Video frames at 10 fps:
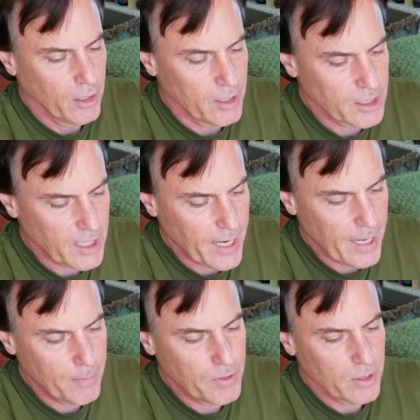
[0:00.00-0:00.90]
the
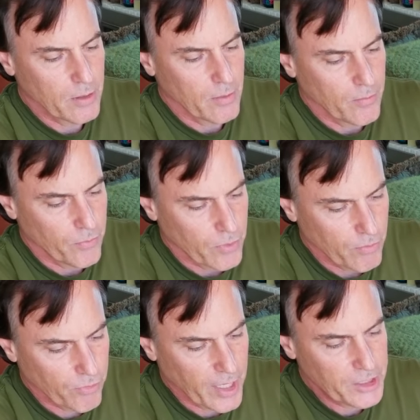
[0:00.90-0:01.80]
taped
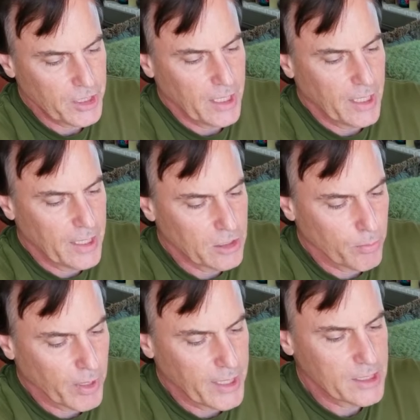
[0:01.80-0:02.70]
fletching into
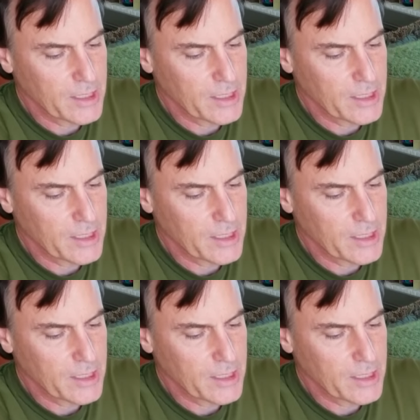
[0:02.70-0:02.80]
place